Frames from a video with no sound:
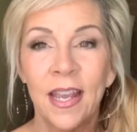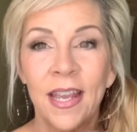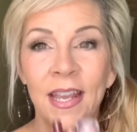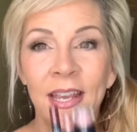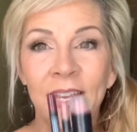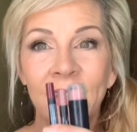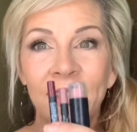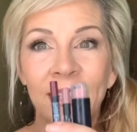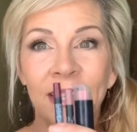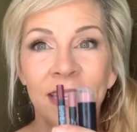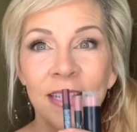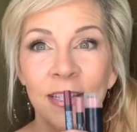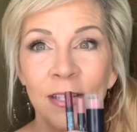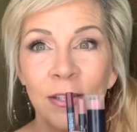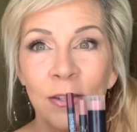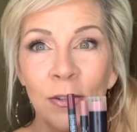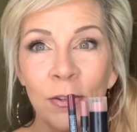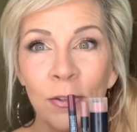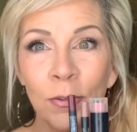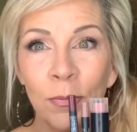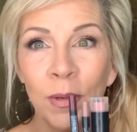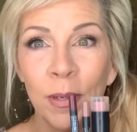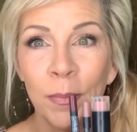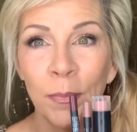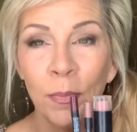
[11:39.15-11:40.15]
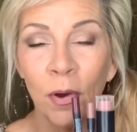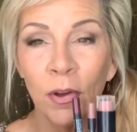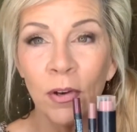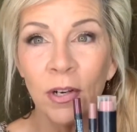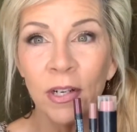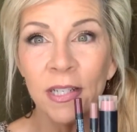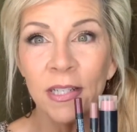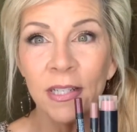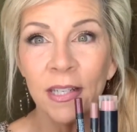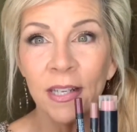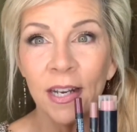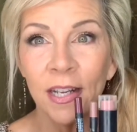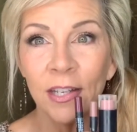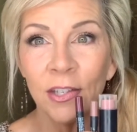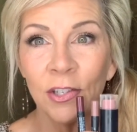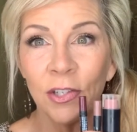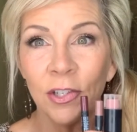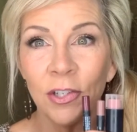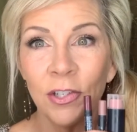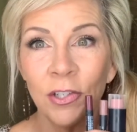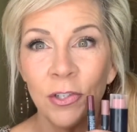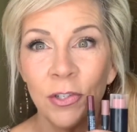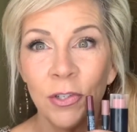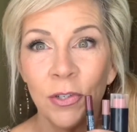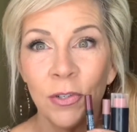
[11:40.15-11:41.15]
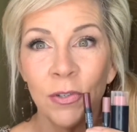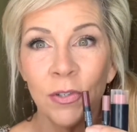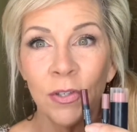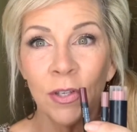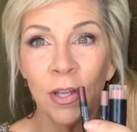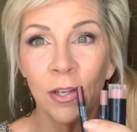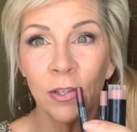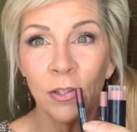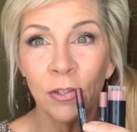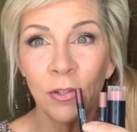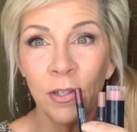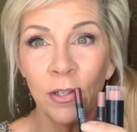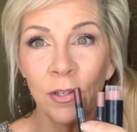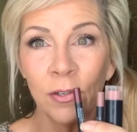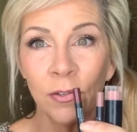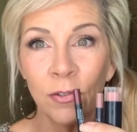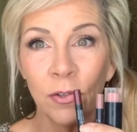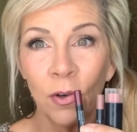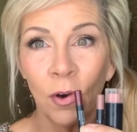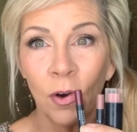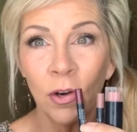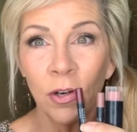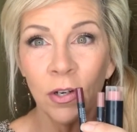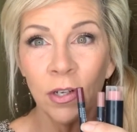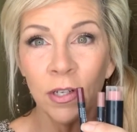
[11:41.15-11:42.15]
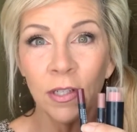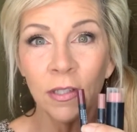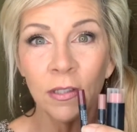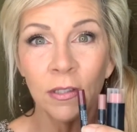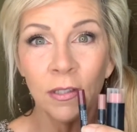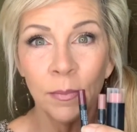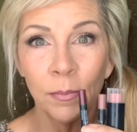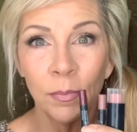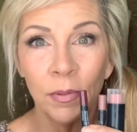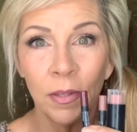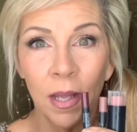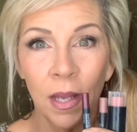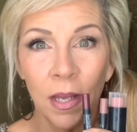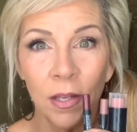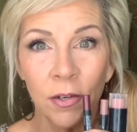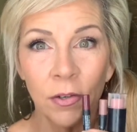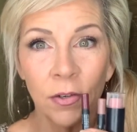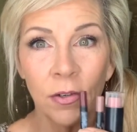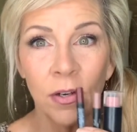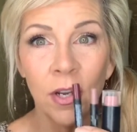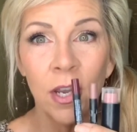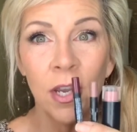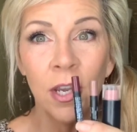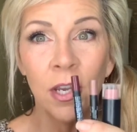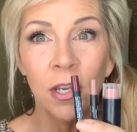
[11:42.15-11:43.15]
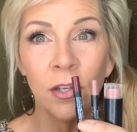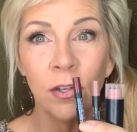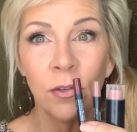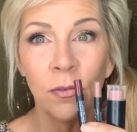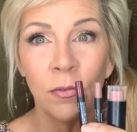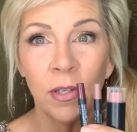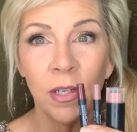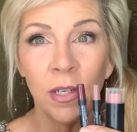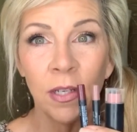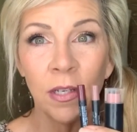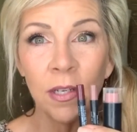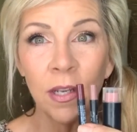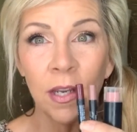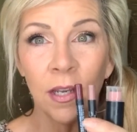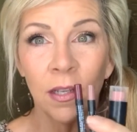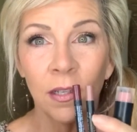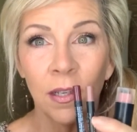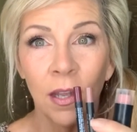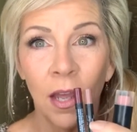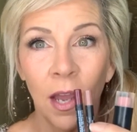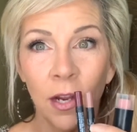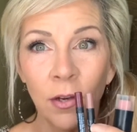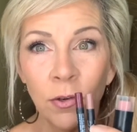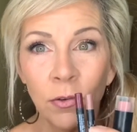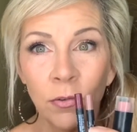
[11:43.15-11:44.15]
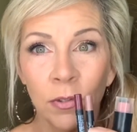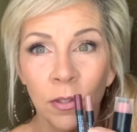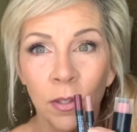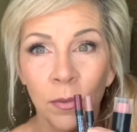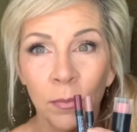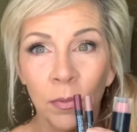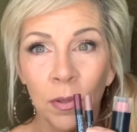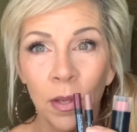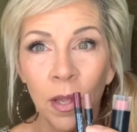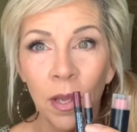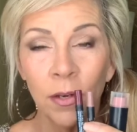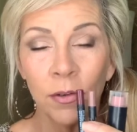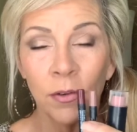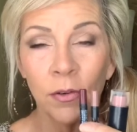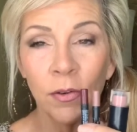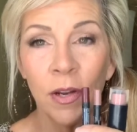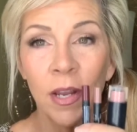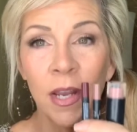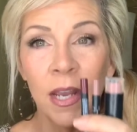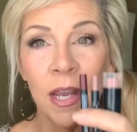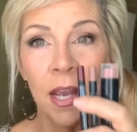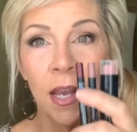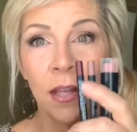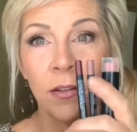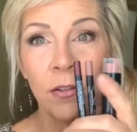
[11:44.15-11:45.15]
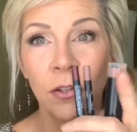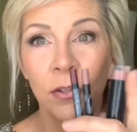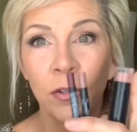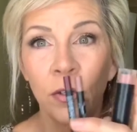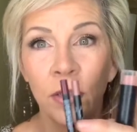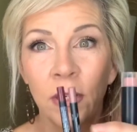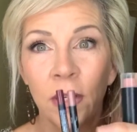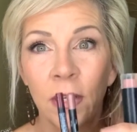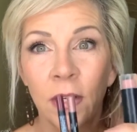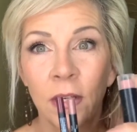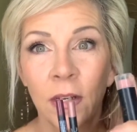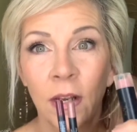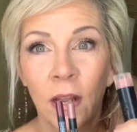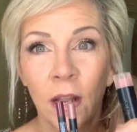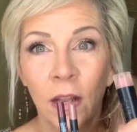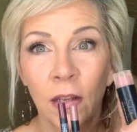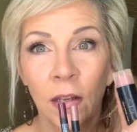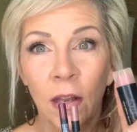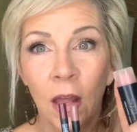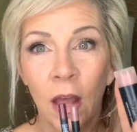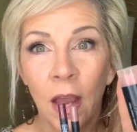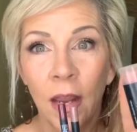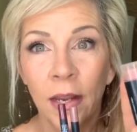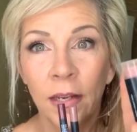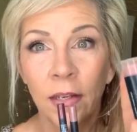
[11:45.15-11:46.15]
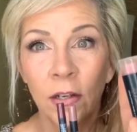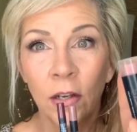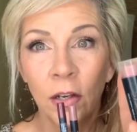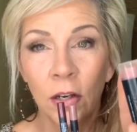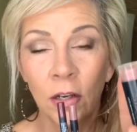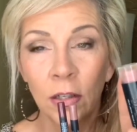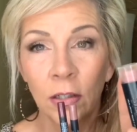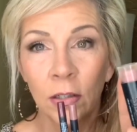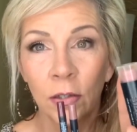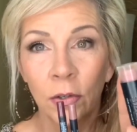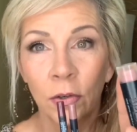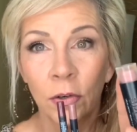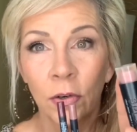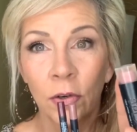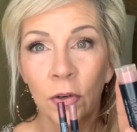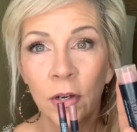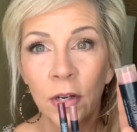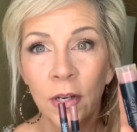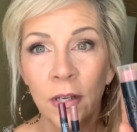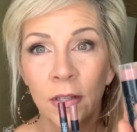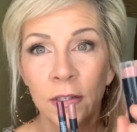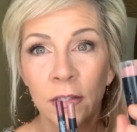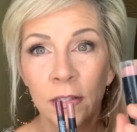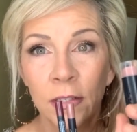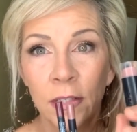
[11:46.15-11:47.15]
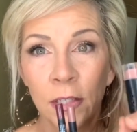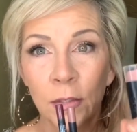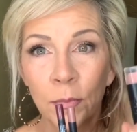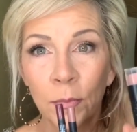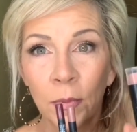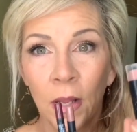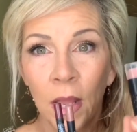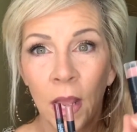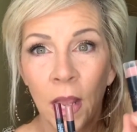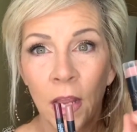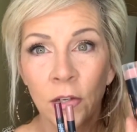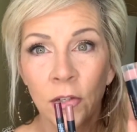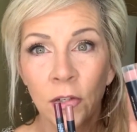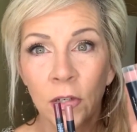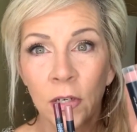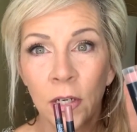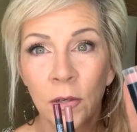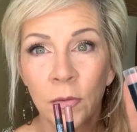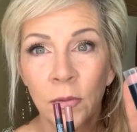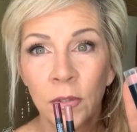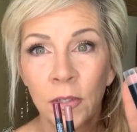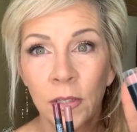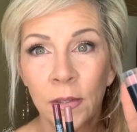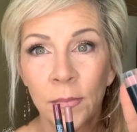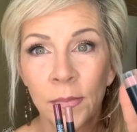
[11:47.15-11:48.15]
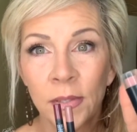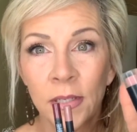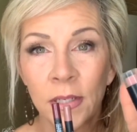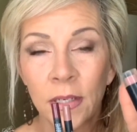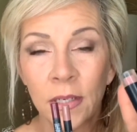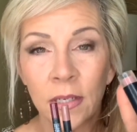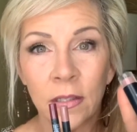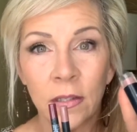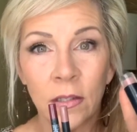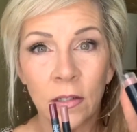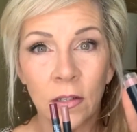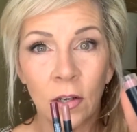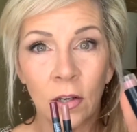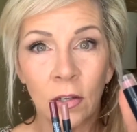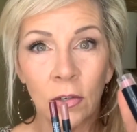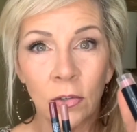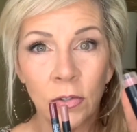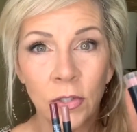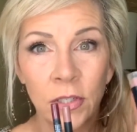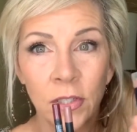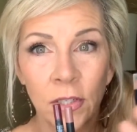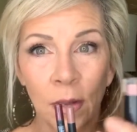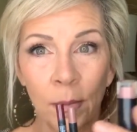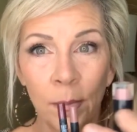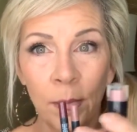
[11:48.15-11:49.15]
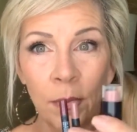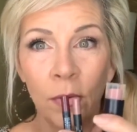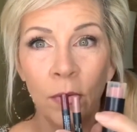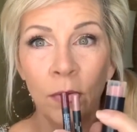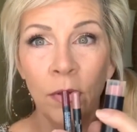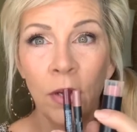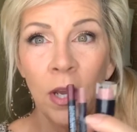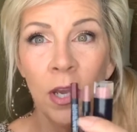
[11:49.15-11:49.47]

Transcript: These are the 3 products that I just used. You need a dark lip liner, you need a lighter lip liner, and then you need a light color. This is Splash Liquid Lipstick in the color Supple.